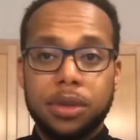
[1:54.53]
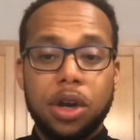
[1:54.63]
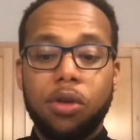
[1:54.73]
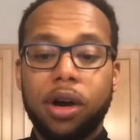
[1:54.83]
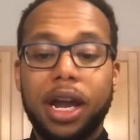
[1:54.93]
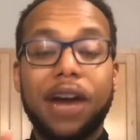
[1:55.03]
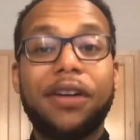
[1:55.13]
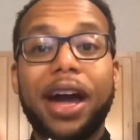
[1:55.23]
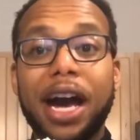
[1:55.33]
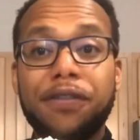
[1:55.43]
We're gonna have
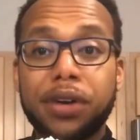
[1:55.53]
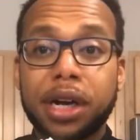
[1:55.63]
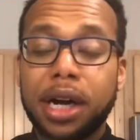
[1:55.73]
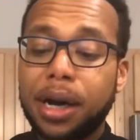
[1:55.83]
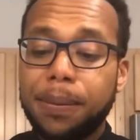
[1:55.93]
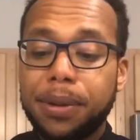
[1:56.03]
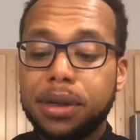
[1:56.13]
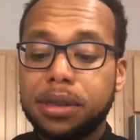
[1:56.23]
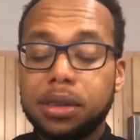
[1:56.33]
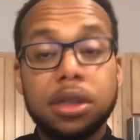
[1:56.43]
half a cup
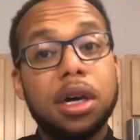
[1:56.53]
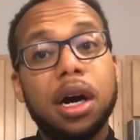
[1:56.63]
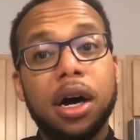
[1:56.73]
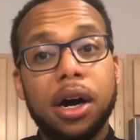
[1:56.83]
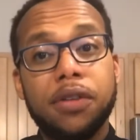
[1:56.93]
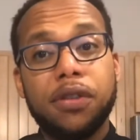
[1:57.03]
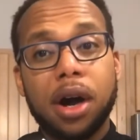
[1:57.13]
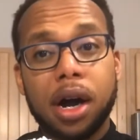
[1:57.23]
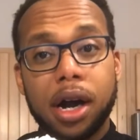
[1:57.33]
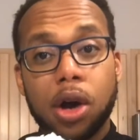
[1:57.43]
of
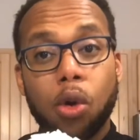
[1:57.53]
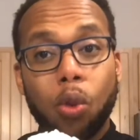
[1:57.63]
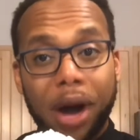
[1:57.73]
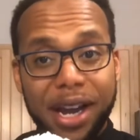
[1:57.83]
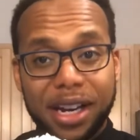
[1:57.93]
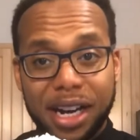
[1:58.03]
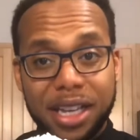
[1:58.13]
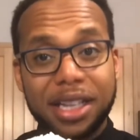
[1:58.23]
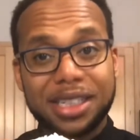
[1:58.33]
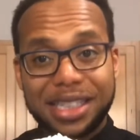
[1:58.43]
our white
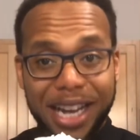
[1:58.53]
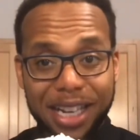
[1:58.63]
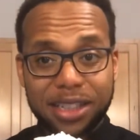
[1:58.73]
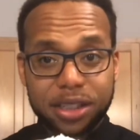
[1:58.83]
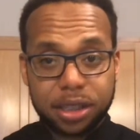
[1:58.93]
onions diced.